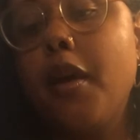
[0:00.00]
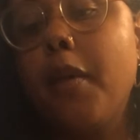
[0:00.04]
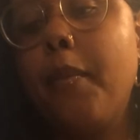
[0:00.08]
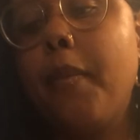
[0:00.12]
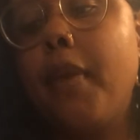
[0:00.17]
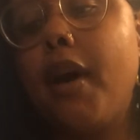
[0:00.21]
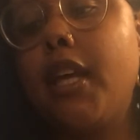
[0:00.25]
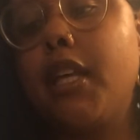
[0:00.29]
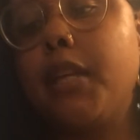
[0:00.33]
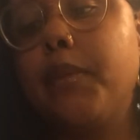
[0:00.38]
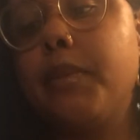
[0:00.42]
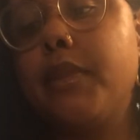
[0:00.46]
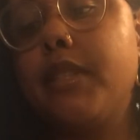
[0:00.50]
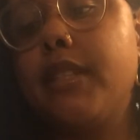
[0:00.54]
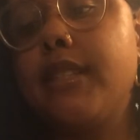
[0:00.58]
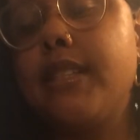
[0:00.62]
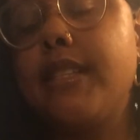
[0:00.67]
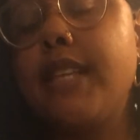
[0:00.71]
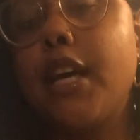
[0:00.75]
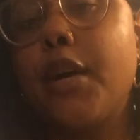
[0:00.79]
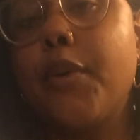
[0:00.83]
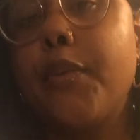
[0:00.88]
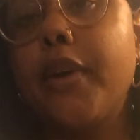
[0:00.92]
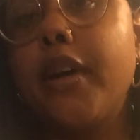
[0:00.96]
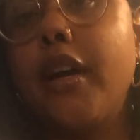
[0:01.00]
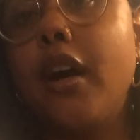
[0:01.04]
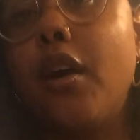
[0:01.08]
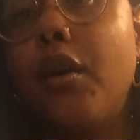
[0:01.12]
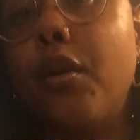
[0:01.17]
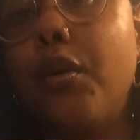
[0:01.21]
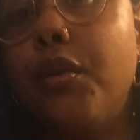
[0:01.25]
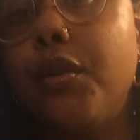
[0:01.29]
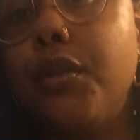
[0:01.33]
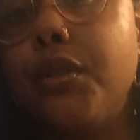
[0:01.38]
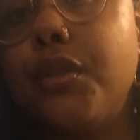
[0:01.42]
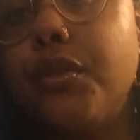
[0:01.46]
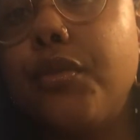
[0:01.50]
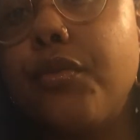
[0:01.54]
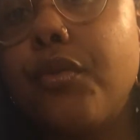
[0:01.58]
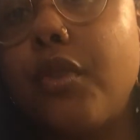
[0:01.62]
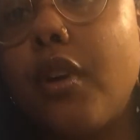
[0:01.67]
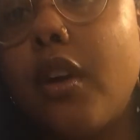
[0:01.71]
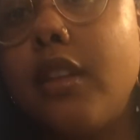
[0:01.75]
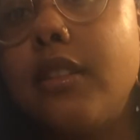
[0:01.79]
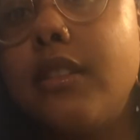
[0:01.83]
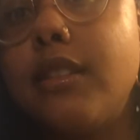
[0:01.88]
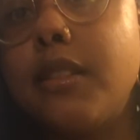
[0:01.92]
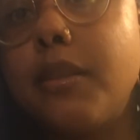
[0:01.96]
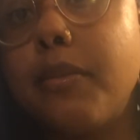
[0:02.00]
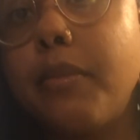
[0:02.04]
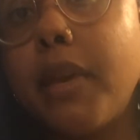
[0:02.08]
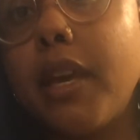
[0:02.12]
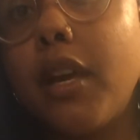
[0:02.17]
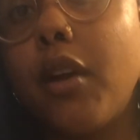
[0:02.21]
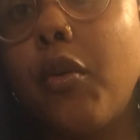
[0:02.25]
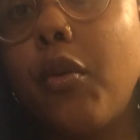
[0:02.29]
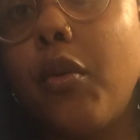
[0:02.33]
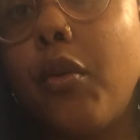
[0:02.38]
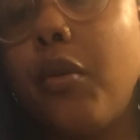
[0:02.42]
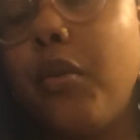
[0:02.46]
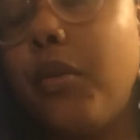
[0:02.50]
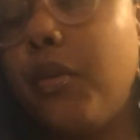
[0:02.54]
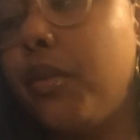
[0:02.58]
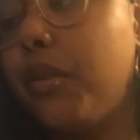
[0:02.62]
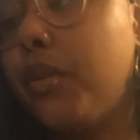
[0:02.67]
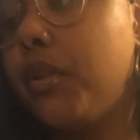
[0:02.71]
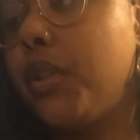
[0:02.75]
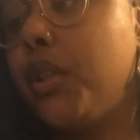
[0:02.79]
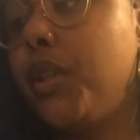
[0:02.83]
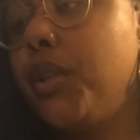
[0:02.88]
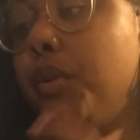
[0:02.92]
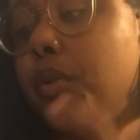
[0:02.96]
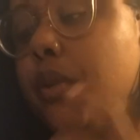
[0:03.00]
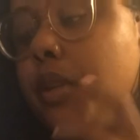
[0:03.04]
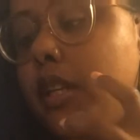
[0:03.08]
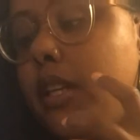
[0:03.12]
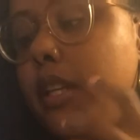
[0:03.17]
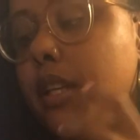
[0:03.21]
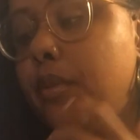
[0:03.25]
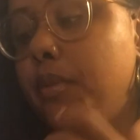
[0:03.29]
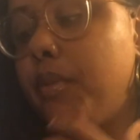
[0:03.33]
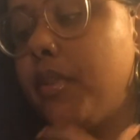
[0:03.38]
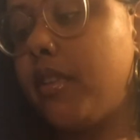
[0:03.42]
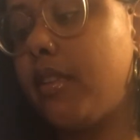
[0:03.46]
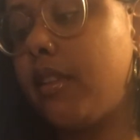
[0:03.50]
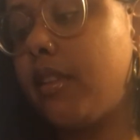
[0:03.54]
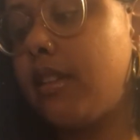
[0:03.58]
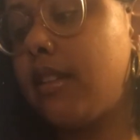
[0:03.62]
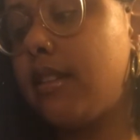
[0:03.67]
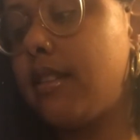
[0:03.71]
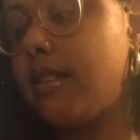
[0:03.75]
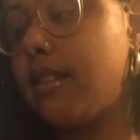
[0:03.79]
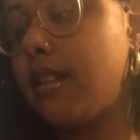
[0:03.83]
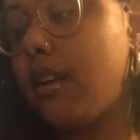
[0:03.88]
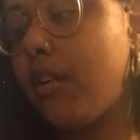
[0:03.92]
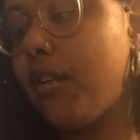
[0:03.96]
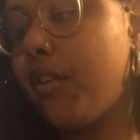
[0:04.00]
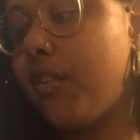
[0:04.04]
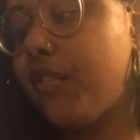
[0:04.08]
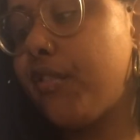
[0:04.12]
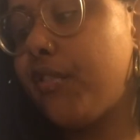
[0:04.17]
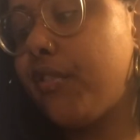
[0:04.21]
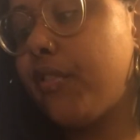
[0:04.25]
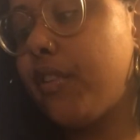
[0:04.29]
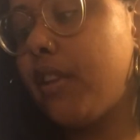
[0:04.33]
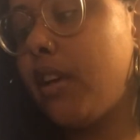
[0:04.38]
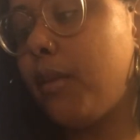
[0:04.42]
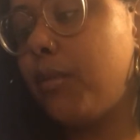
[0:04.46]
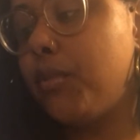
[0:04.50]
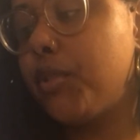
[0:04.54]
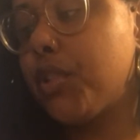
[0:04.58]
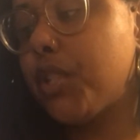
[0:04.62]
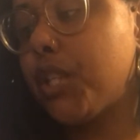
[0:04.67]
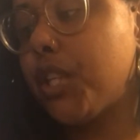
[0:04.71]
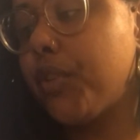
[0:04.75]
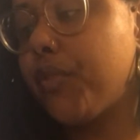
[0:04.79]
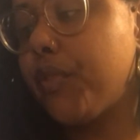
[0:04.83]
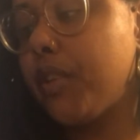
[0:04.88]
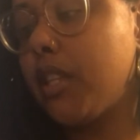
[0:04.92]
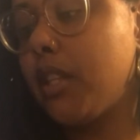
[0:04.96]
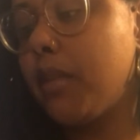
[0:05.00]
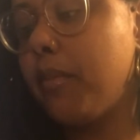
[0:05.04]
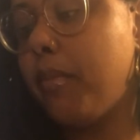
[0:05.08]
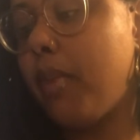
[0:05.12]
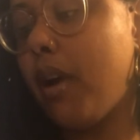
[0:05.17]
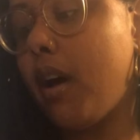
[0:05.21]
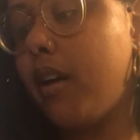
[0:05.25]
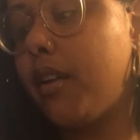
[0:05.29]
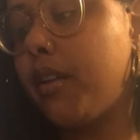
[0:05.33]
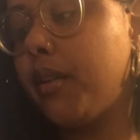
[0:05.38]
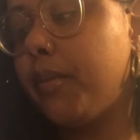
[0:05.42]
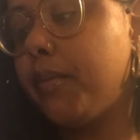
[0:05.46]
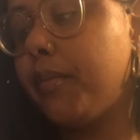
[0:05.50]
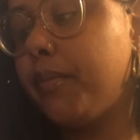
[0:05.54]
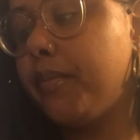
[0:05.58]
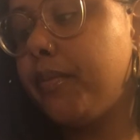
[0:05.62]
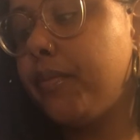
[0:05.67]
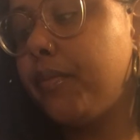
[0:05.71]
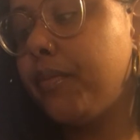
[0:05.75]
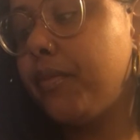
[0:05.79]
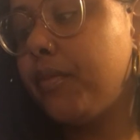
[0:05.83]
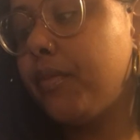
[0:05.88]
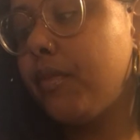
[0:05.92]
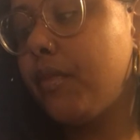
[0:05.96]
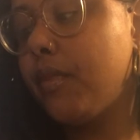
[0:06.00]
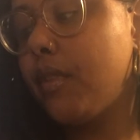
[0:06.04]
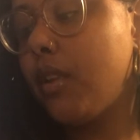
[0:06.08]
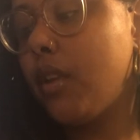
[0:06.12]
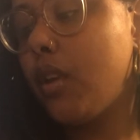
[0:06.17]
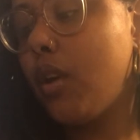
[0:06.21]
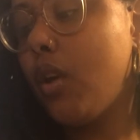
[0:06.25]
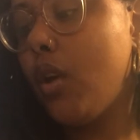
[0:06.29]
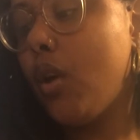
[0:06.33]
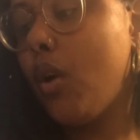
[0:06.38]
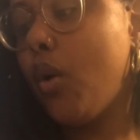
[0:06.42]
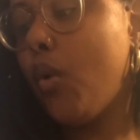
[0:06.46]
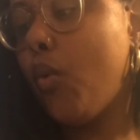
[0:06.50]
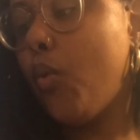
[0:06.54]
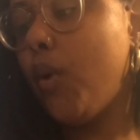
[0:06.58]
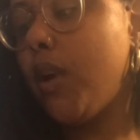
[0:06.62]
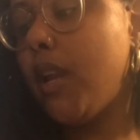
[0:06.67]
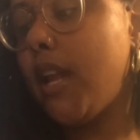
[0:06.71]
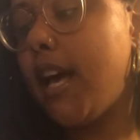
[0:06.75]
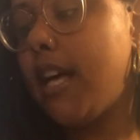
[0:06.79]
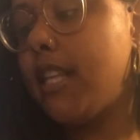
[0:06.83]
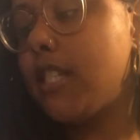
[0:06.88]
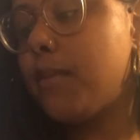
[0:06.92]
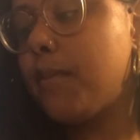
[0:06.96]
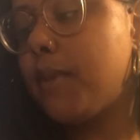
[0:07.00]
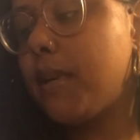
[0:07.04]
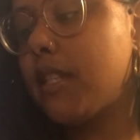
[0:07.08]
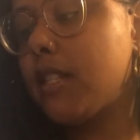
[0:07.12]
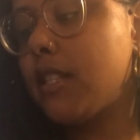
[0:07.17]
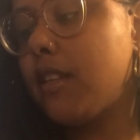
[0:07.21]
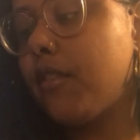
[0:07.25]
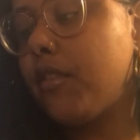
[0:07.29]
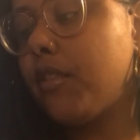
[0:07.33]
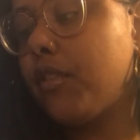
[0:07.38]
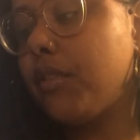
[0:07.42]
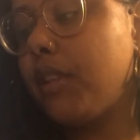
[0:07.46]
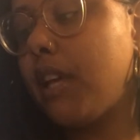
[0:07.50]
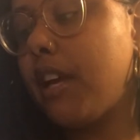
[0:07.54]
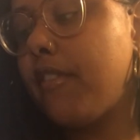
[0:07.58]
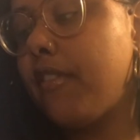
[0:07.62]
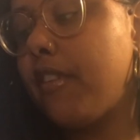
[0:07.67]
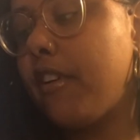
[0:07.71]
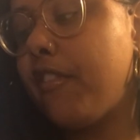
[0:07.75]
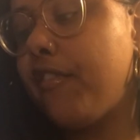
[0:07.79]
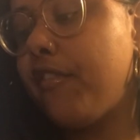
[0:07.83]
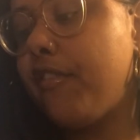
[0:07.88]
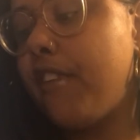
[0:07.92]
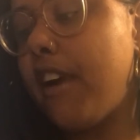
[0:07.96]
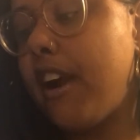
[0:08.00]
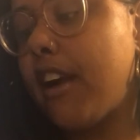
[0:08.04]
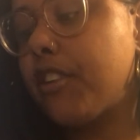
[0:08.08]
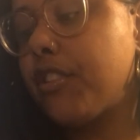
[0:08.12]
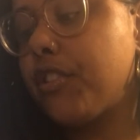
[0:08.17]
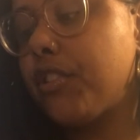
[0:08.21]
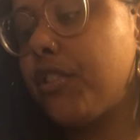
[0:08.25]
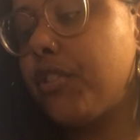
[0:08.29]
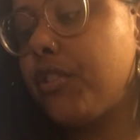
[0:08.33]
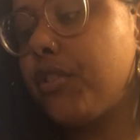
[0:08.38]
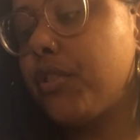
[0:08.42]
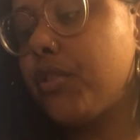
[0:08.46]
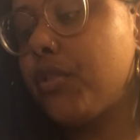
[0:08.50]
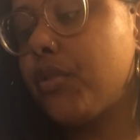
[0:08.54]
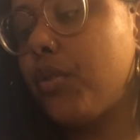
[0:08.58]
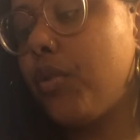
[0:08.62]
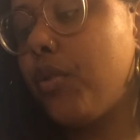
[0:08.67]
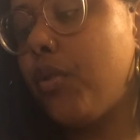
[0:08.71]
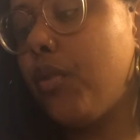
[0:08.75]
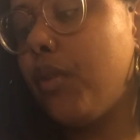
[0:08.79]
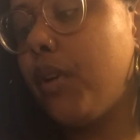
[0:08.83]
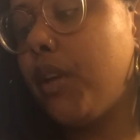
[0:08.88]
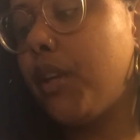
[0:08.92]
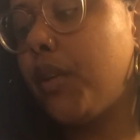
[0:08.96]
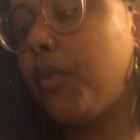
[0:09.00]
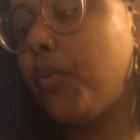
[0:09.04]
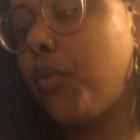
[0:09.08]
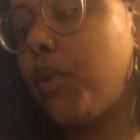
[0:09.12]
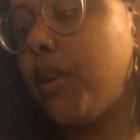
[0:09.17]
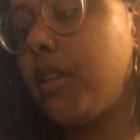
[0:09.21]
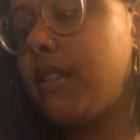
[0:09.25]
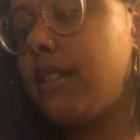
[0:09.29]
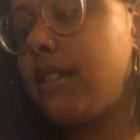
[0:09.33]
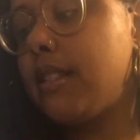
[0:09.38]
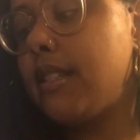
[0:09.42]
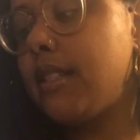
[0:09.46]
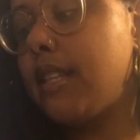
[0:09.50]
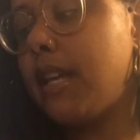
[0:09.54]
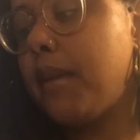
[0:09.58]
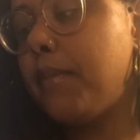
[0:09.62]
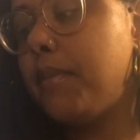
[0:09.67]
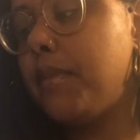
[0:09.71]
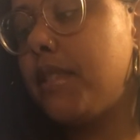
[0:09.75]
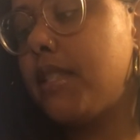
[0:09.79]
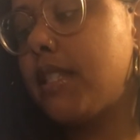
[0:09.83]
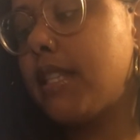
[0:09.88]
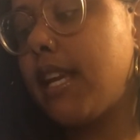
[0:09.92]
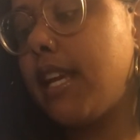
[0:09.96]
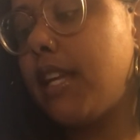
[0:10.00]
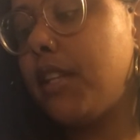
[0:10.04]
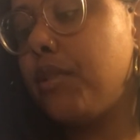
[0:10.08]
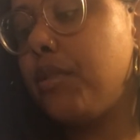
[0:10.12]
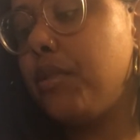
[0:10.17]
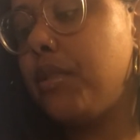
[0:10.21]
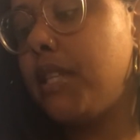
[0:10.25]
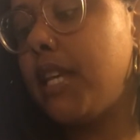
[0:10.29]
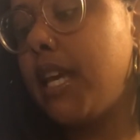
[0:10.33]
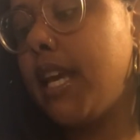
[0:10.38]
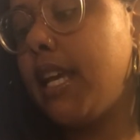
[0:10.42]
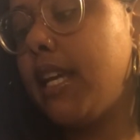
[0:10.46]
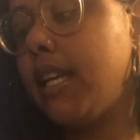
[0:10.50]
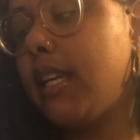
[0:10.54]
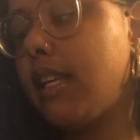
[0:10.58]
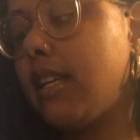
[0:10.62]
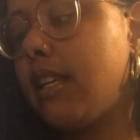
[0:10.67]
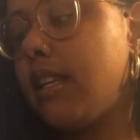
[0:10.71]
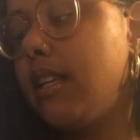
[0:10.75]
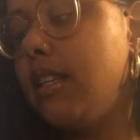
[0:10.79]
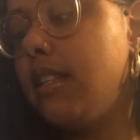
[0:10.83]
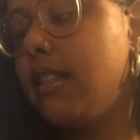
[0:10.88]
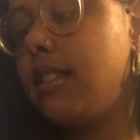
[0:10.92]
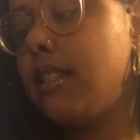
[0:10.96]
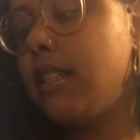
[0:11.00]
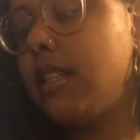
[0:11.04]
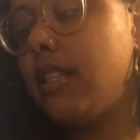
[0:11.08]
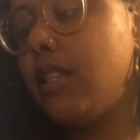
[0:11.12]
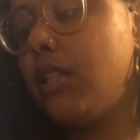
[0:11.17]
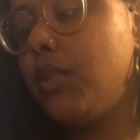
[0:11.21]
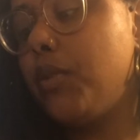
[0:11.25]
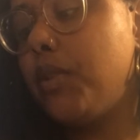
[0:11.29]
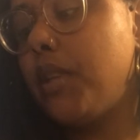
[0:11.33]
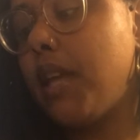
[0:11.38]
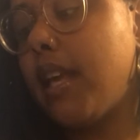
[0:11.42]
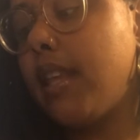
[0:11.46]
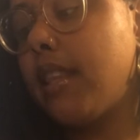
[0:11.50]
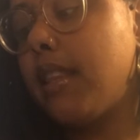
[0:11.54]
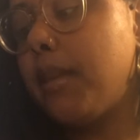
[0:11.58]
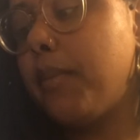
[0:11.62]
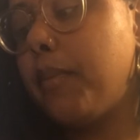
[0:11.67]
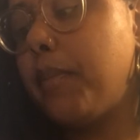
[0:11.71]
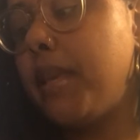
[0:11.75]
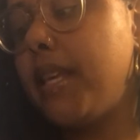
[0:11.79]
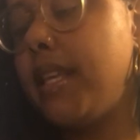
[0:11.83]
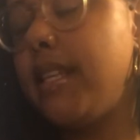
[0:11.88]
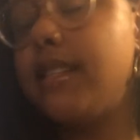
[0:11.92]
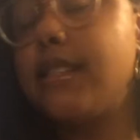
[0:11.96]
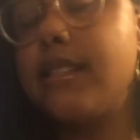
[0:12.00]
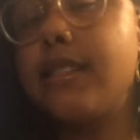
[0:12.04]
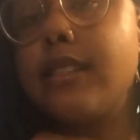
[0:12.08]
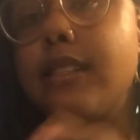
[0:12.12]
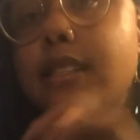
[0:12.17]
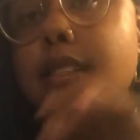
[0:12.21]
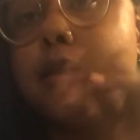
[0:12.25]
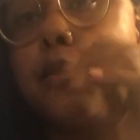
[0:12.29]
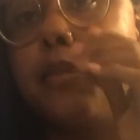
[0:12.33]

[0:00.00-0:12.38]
Bottom of the deck, we got goldenrod, to make whole, unity within self. I'm just going to read the bottom. What aspects of your life have fractured your soul, and what steps can you take to unite the pieces to